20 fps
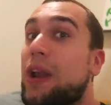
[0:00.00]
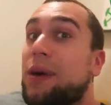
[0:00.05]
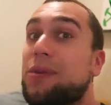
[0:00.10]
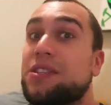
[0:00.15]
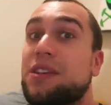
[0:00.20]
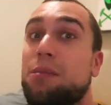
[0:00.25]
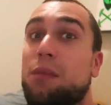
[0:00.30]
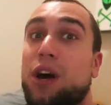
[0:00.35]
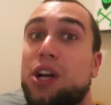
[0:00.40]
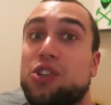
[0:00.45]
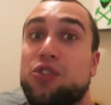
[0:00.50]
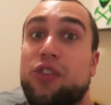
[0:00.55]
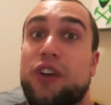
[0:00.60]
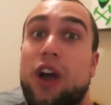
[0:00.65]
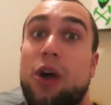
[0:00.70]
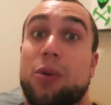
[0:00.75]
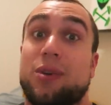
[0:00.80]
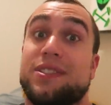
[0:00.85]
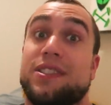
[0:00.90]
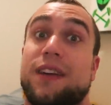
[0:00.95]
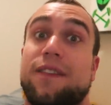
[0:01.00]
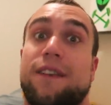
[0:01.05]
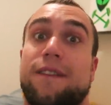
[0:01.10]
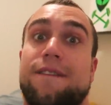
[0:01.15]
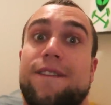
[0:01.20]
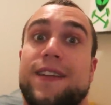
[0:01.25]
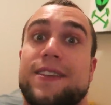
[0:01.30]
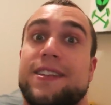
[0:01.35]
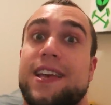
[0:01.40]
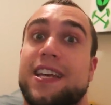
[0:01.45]
When I was in Montreal with
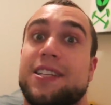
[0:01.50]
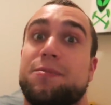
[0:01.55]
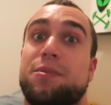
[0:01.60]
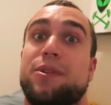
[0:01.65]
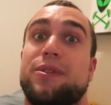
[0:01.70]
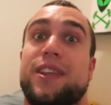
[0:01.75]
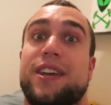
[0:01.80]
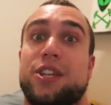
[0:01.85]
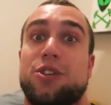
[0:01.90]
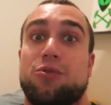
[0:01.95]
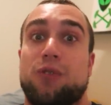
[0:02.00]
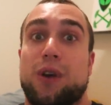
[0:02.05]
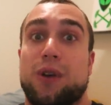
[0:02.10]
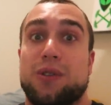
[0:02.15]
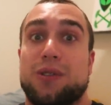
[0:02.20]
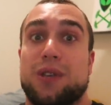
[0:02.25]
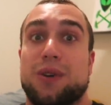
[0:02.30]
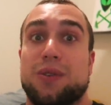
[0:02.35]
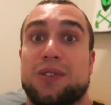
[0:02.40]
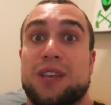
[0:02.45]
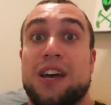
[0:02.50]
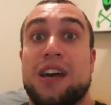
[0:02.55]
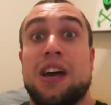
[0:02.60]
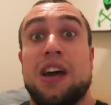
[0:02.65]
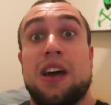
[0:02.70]
self-defense expert Nick Drosos,